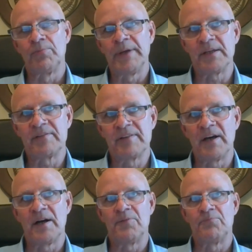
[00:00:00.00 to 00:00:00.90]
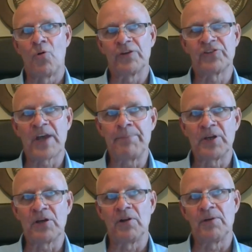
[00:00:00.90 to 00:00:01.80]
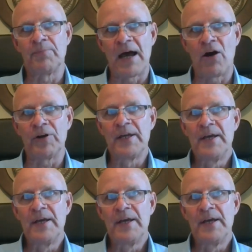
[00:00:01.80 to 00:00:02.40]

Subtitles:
bit more skeptical about,